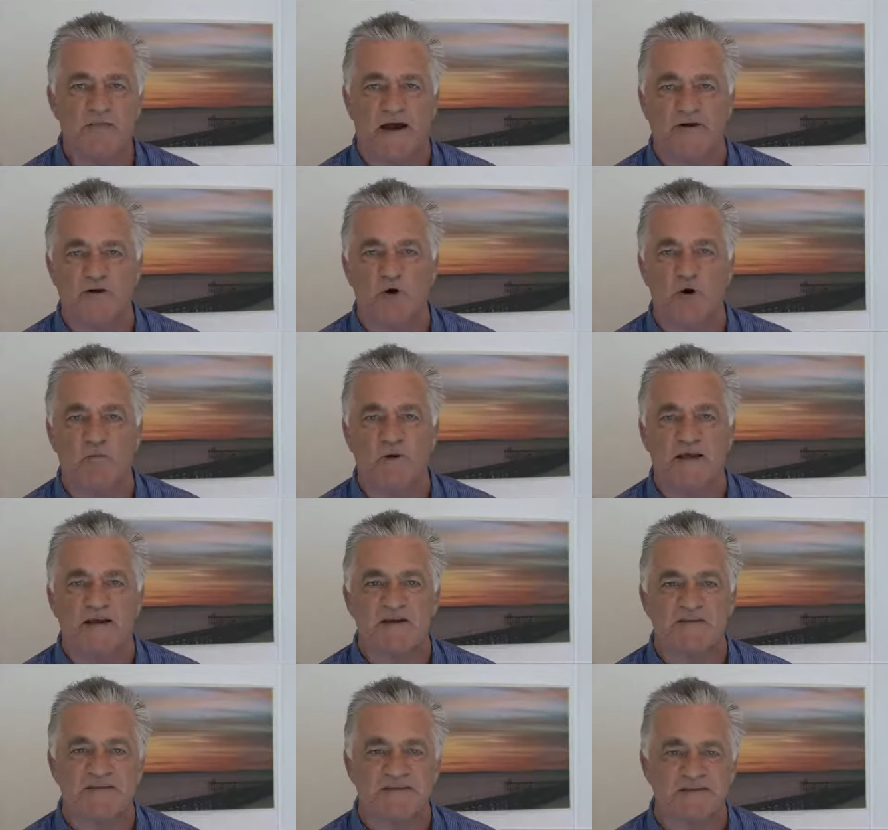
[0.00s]
They
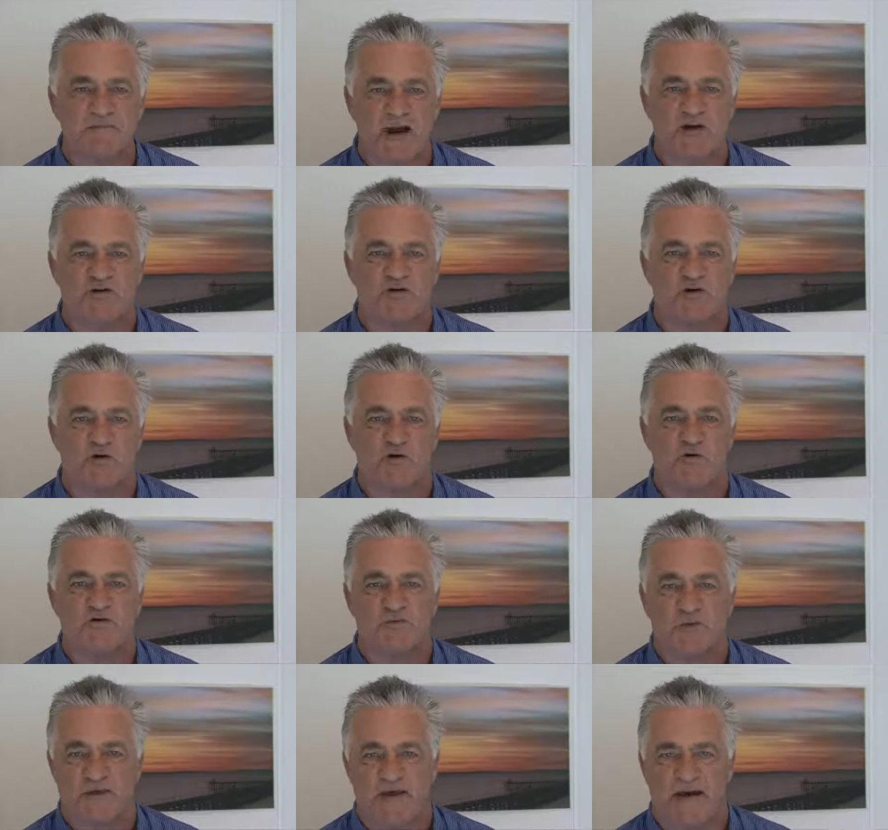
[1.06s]
normally smash
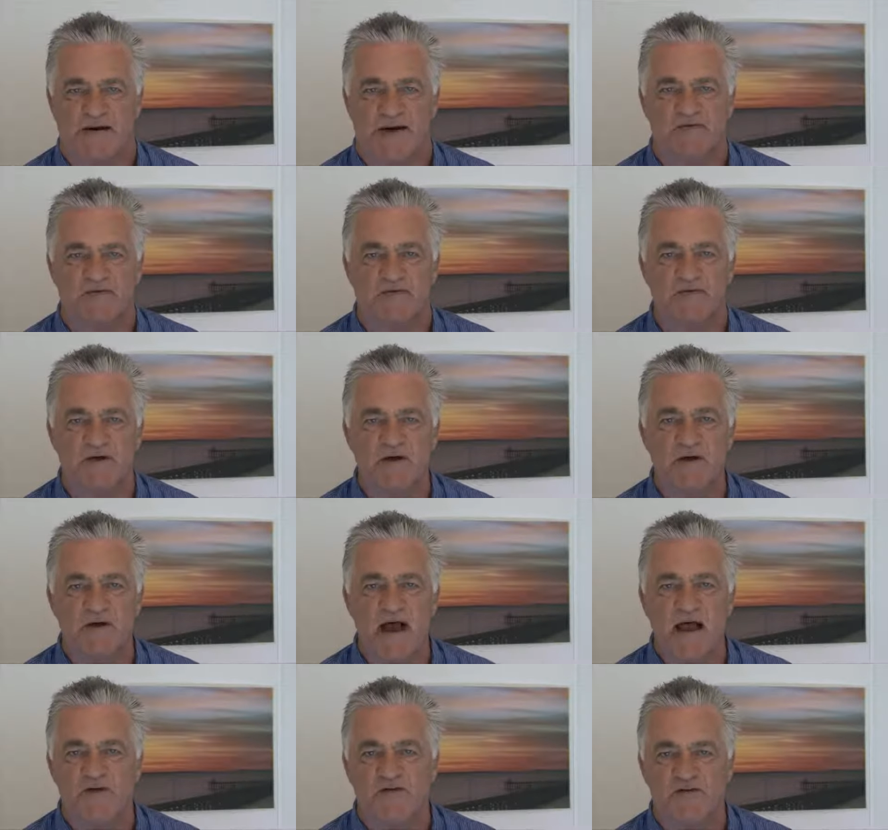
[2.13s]
schools with their nets
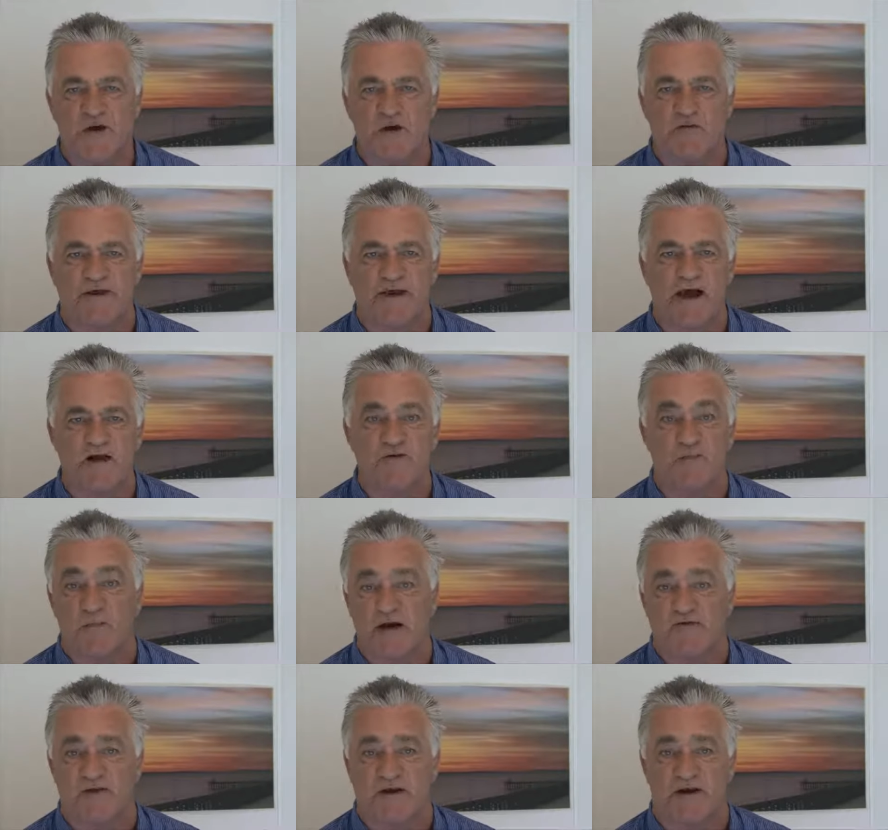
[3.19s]
and sell the catch
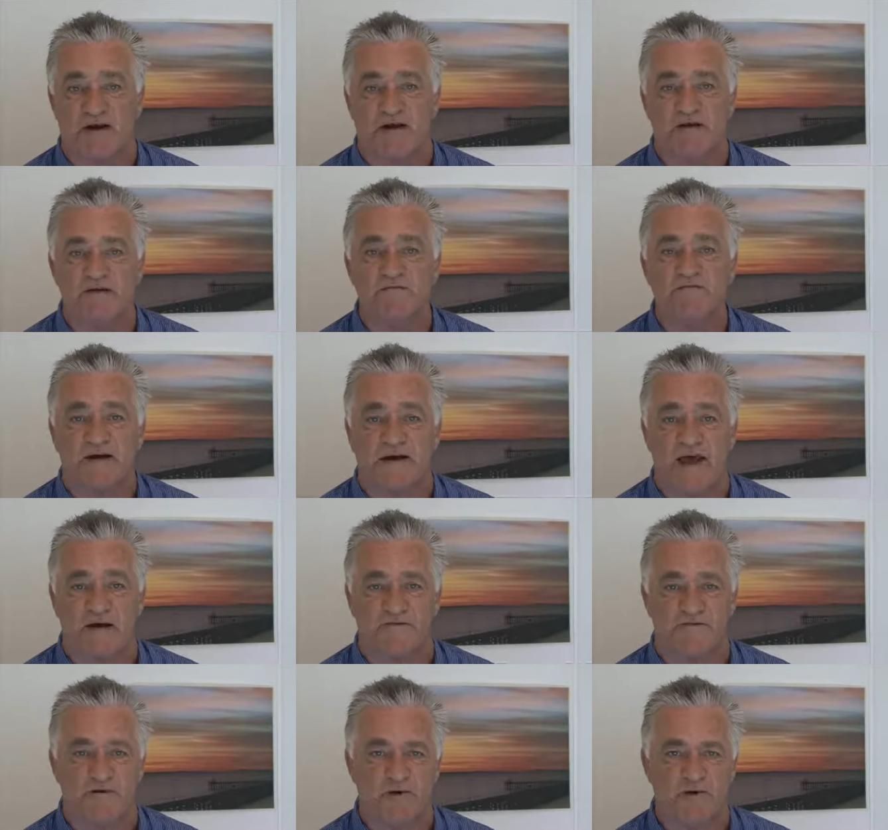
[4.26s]
basically for
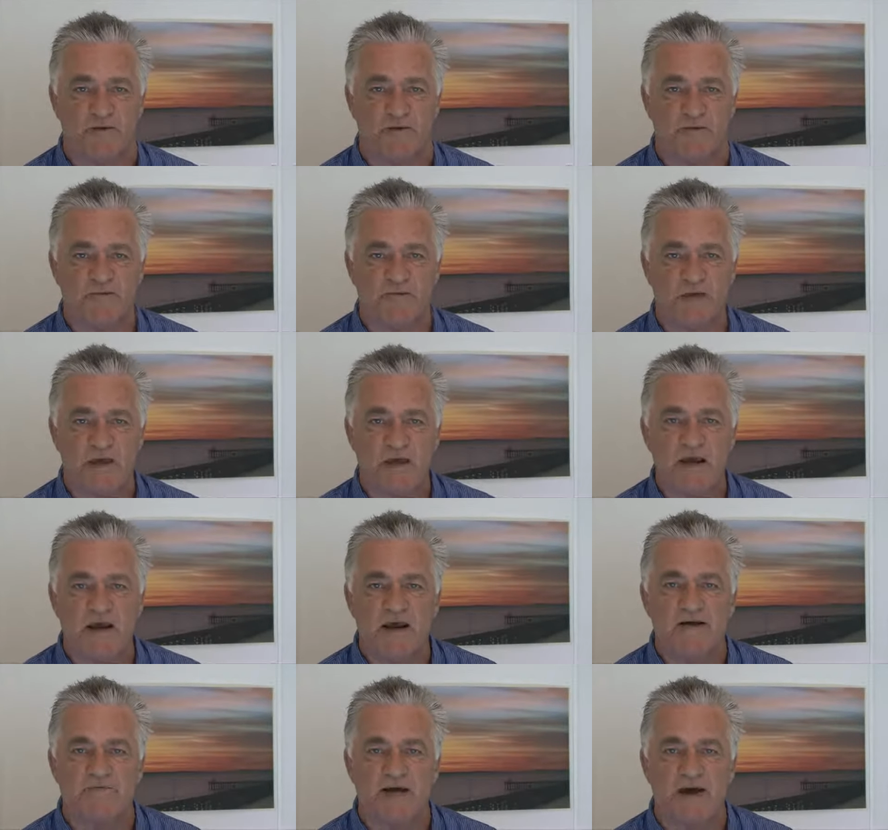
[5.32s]
cat food.
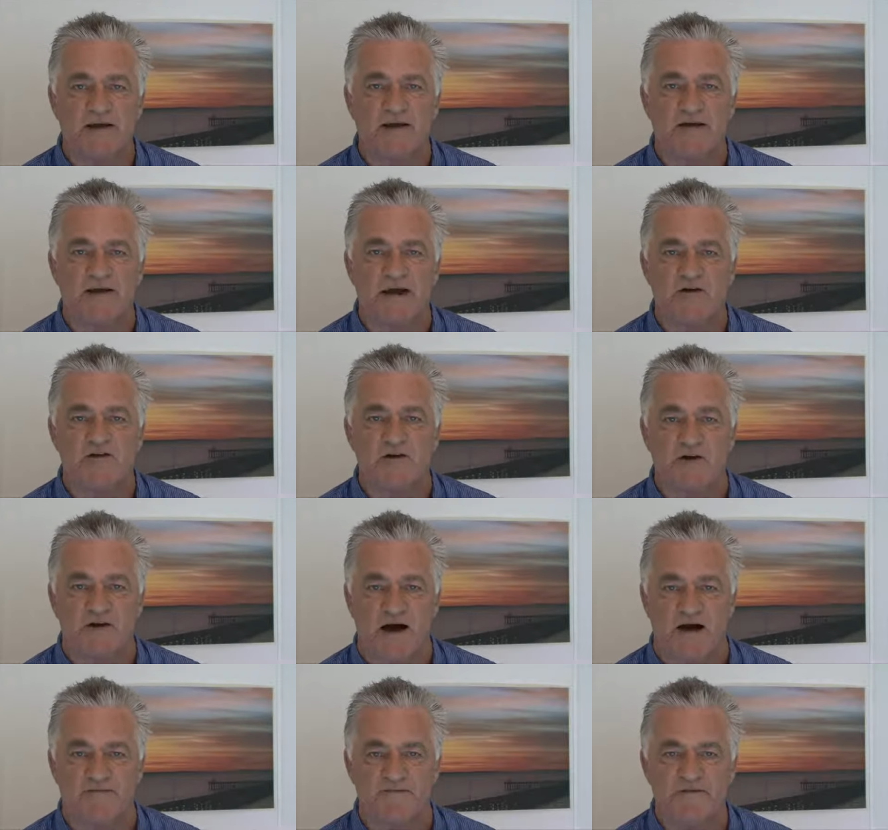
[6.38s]
If they can catch
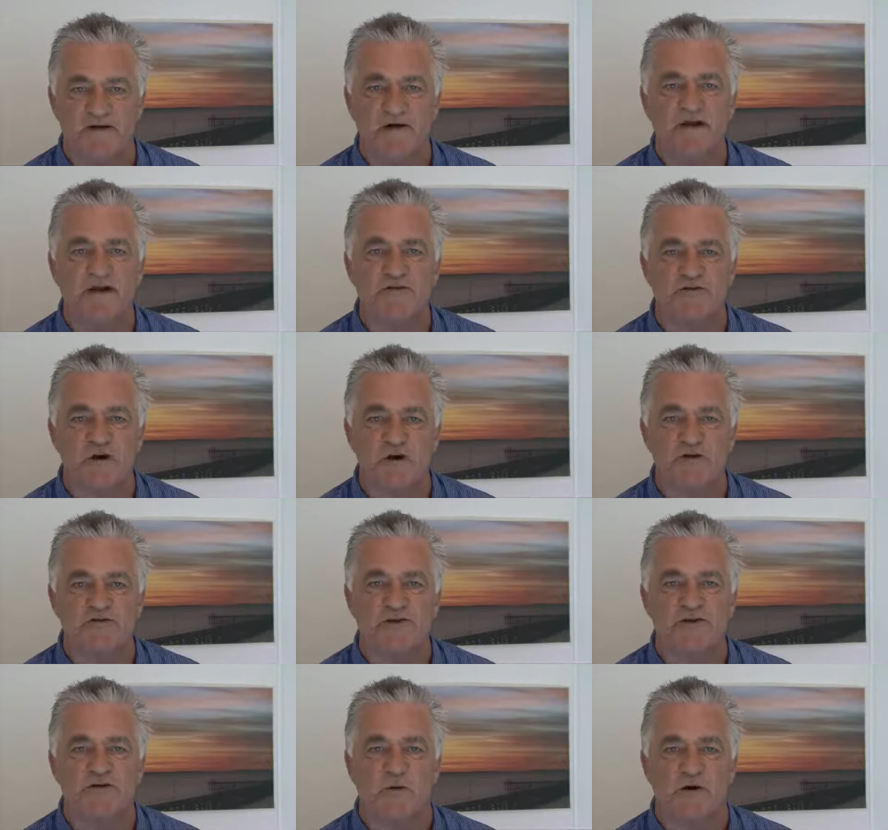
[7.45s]
enough, it
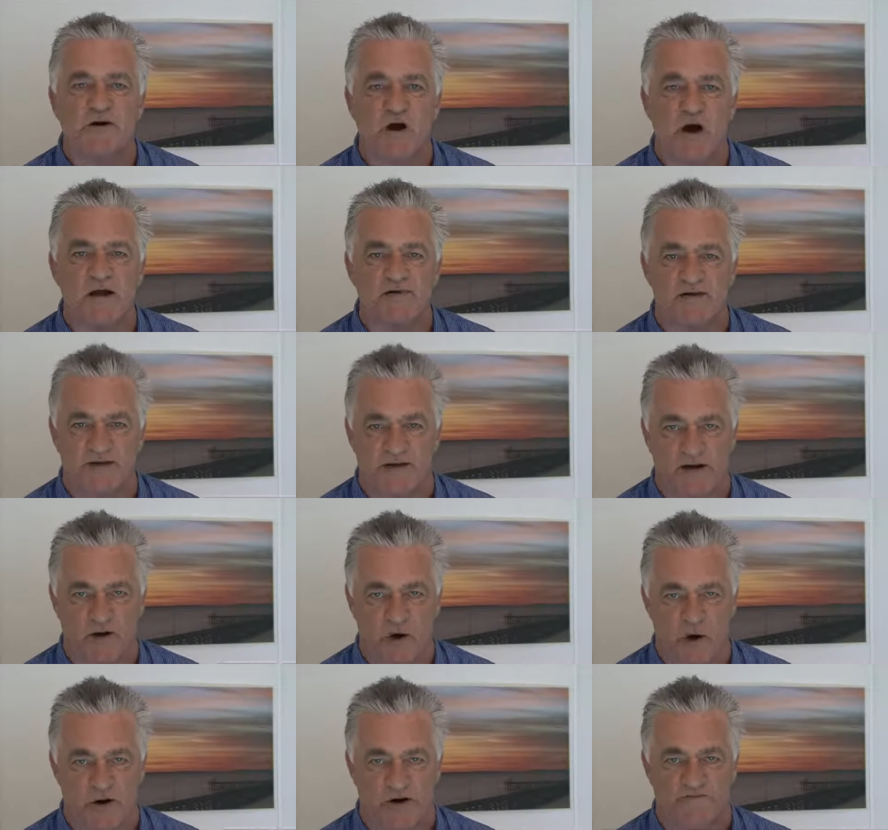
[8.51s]
turns into a nice little
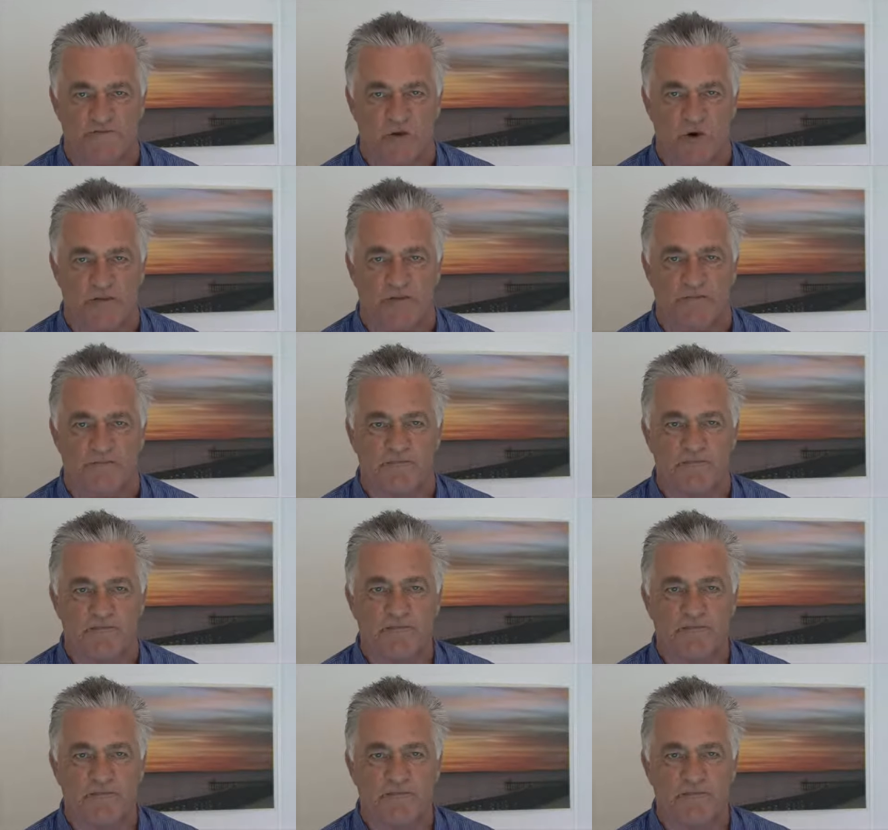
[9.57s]
earner for them.